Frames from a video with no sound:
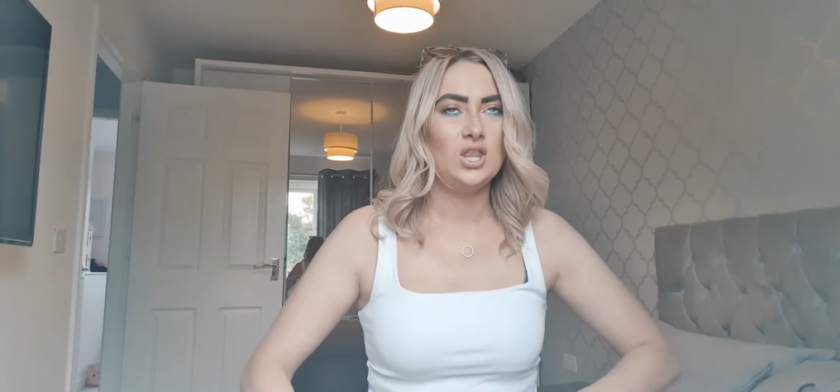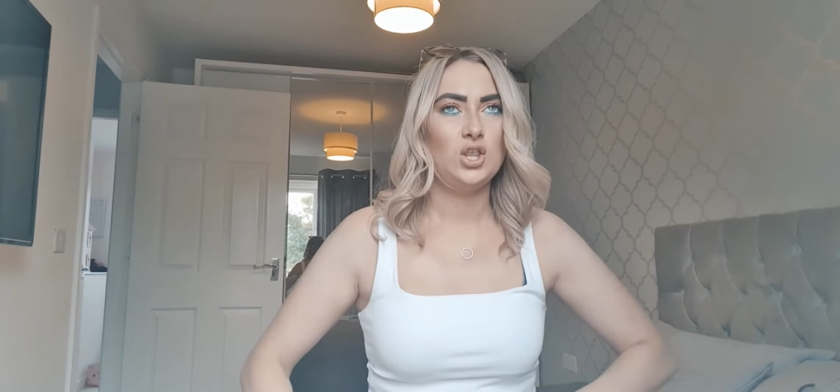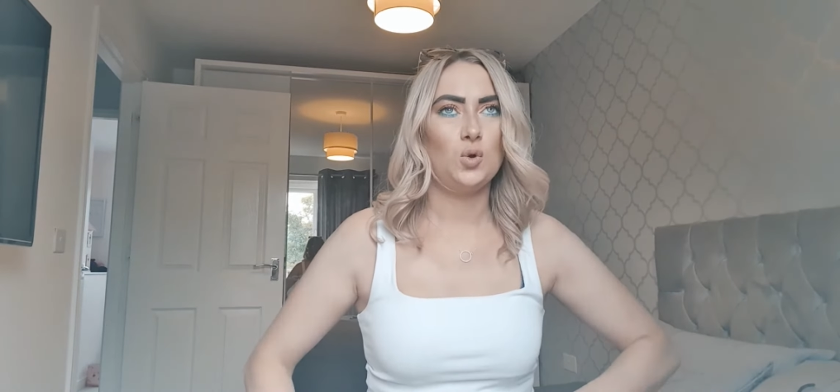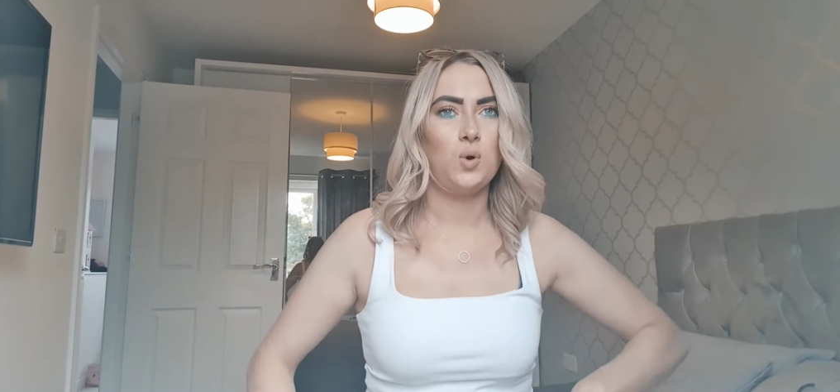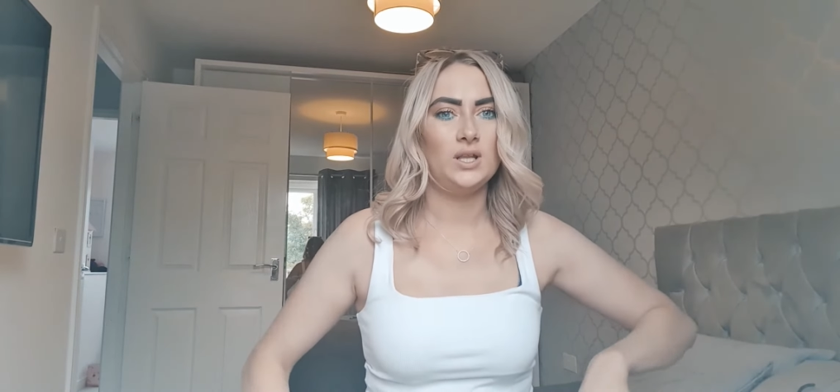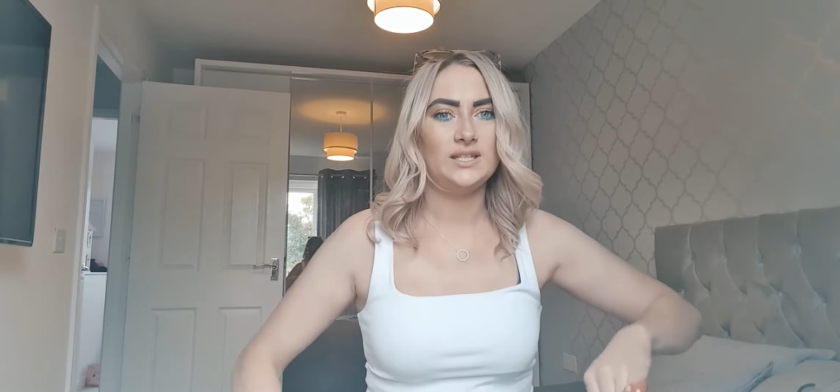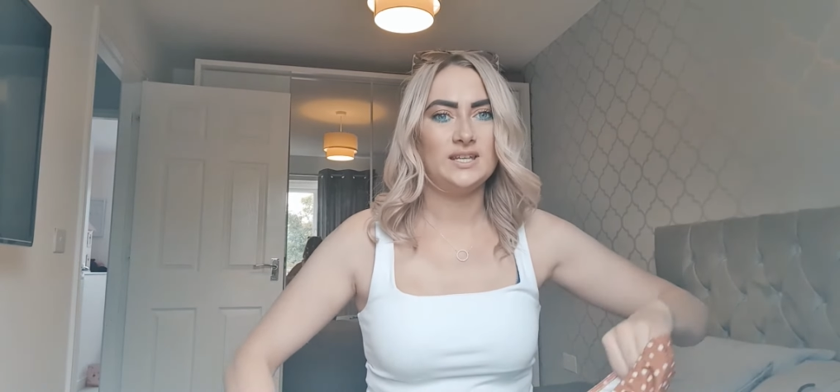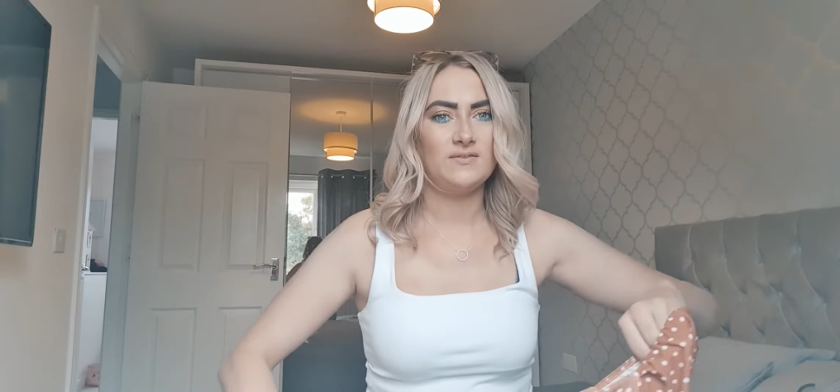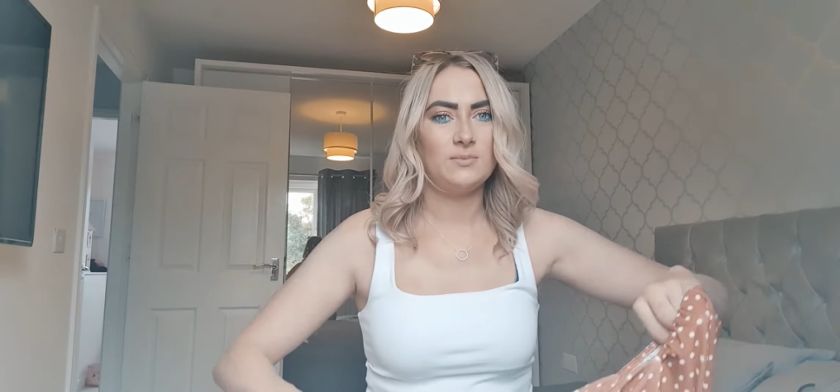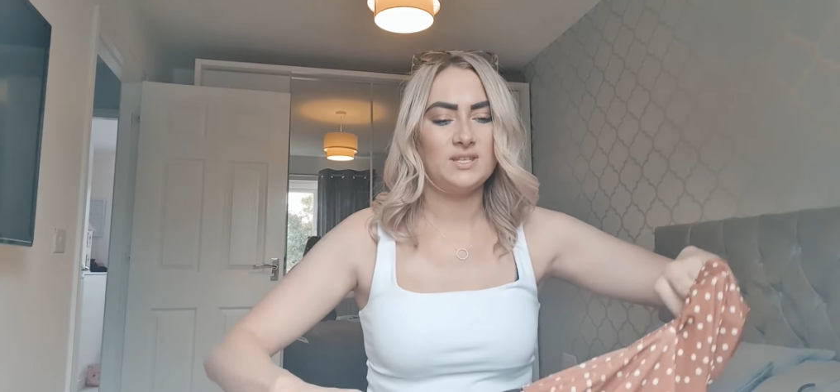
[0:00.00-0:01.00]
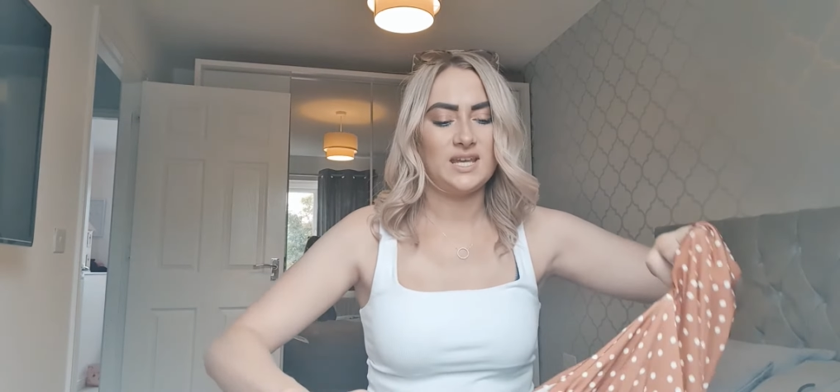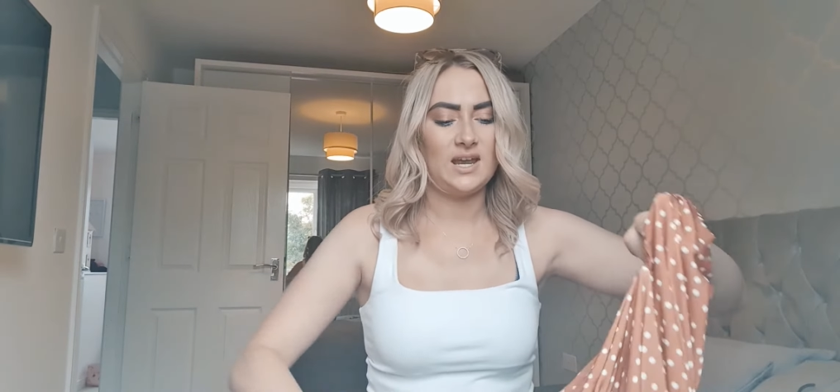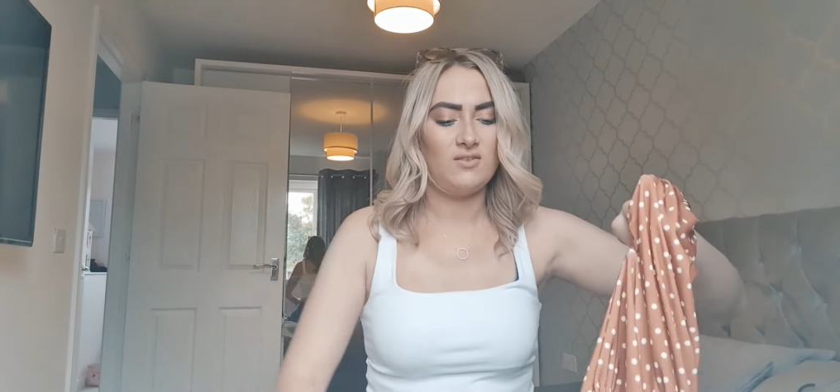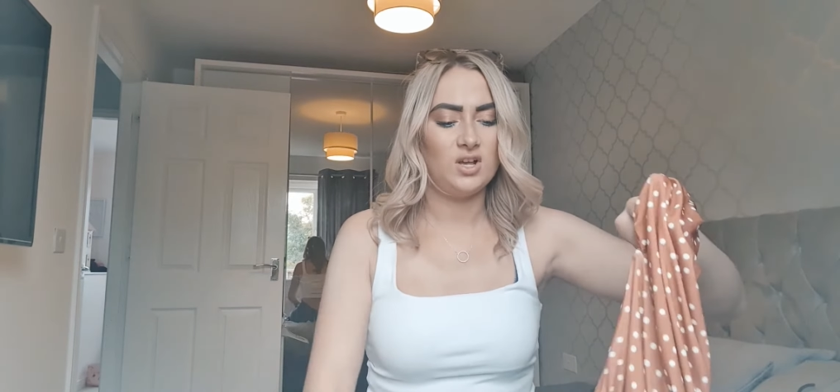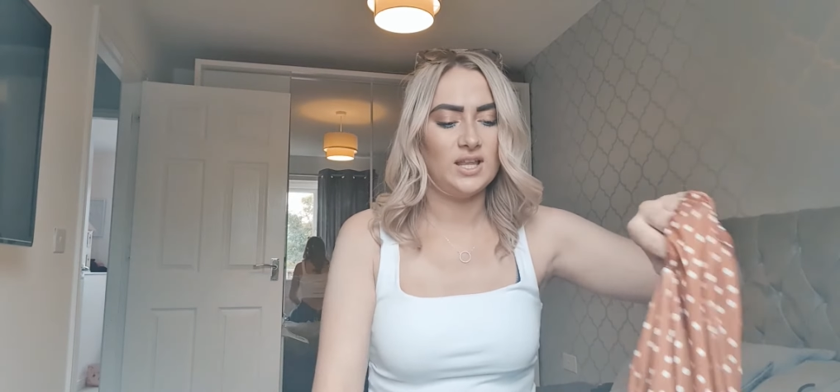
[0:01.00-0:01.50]
the quality of the
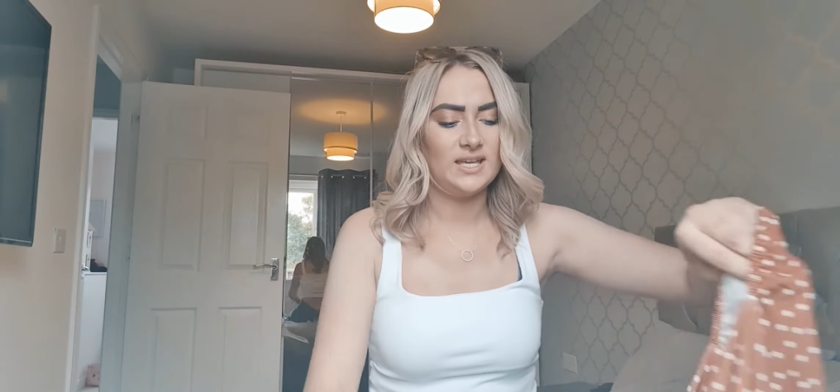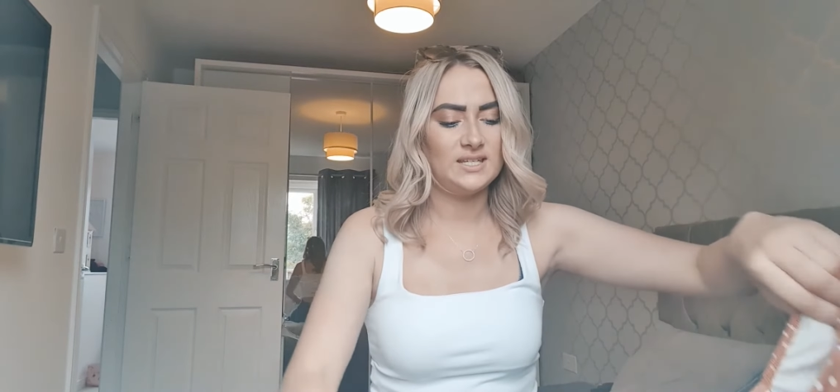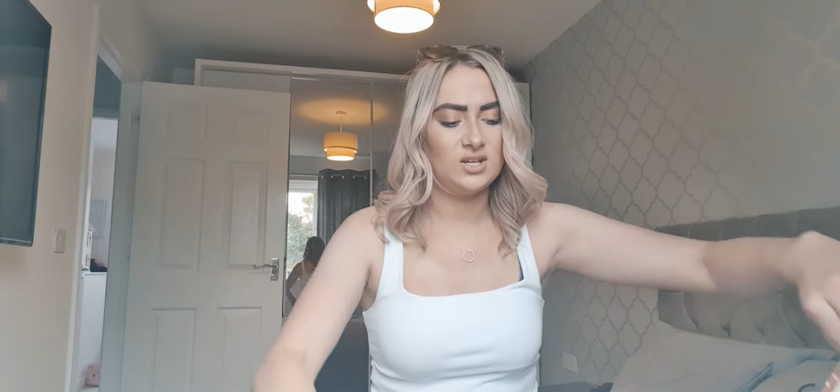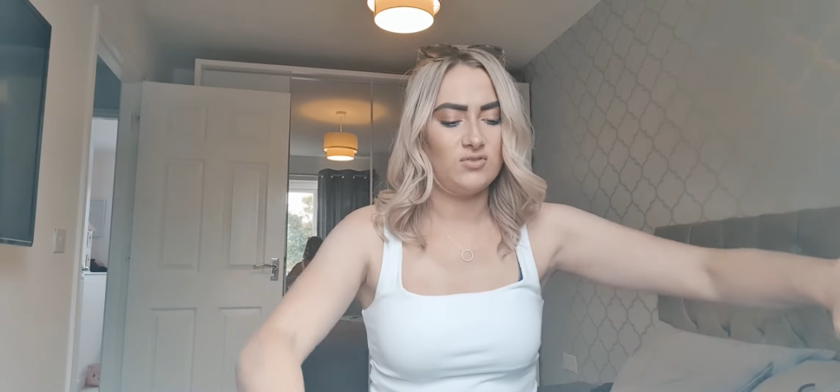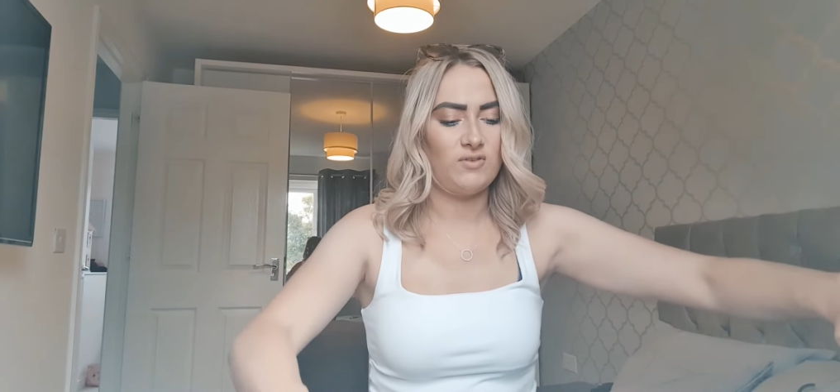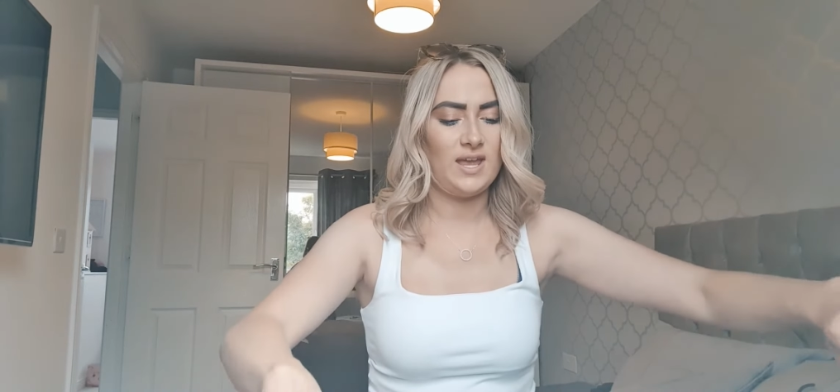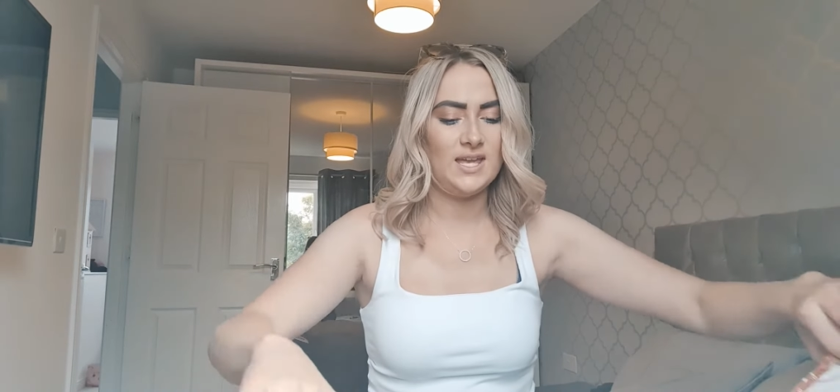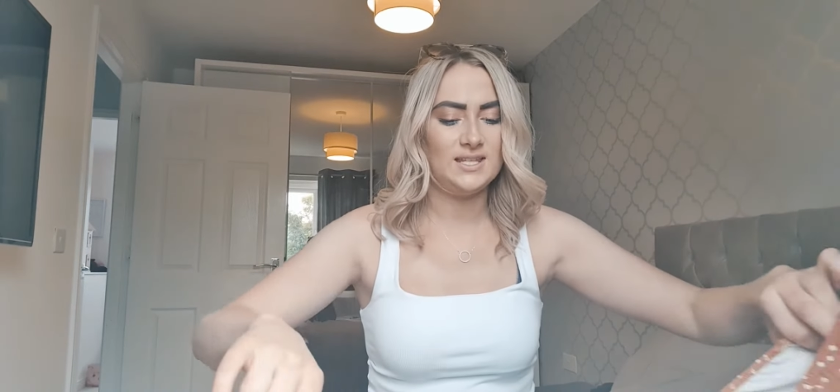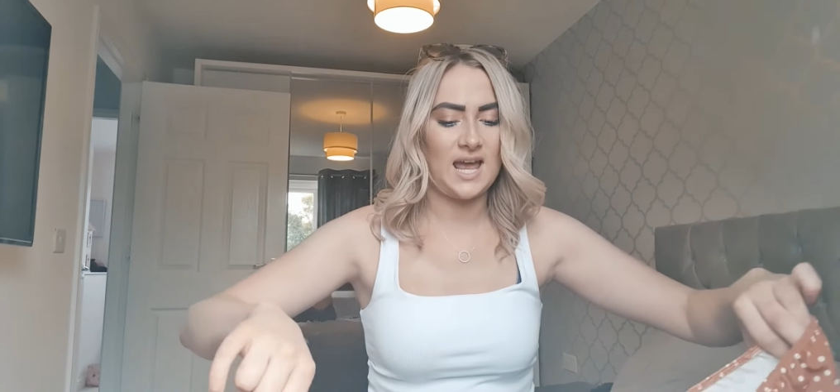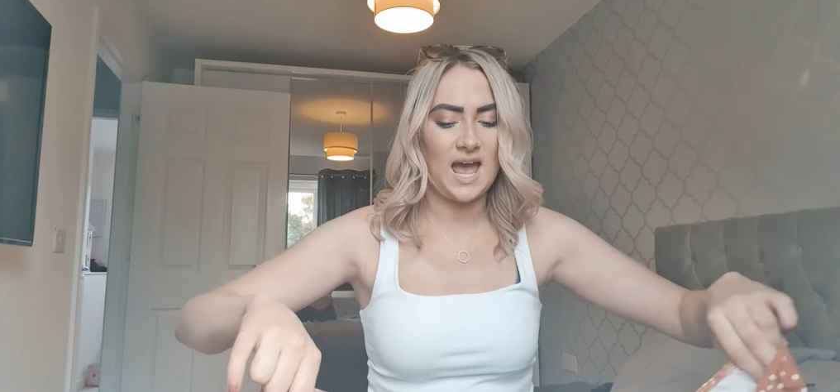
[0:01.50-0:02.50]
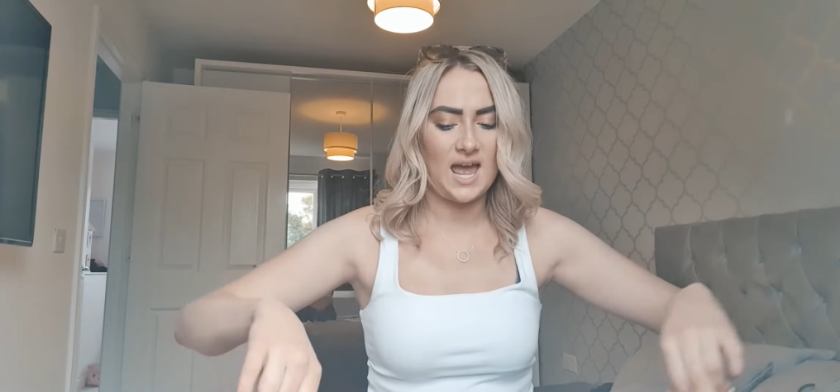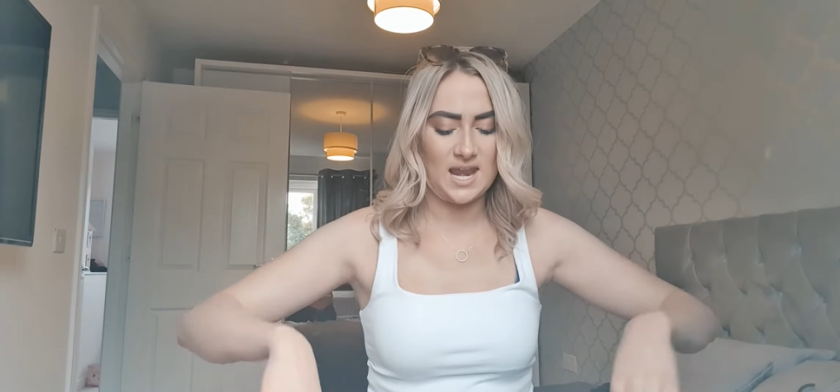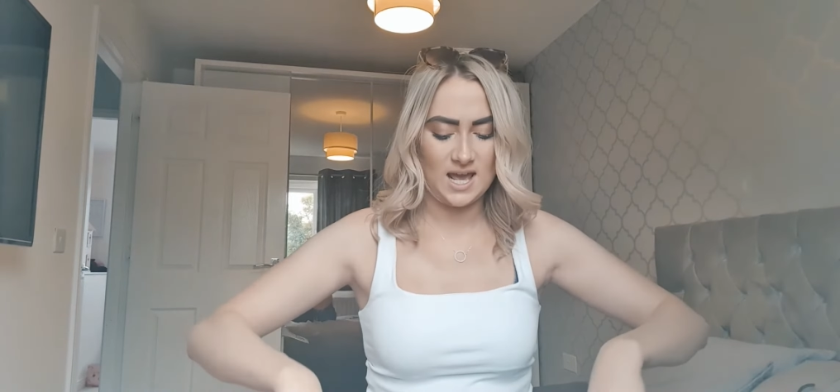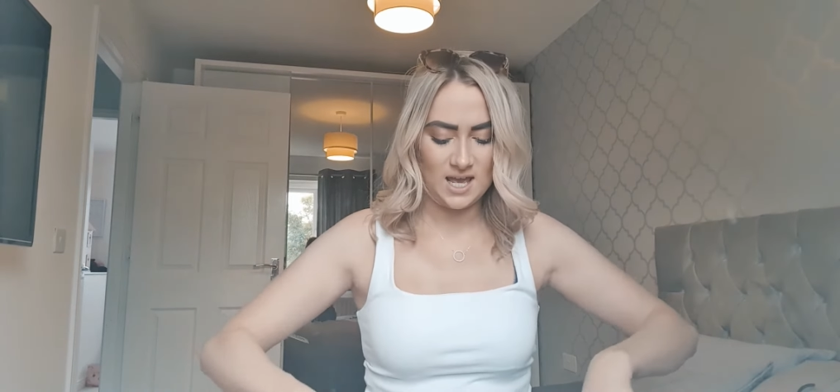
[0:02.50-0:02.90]
material isn't great and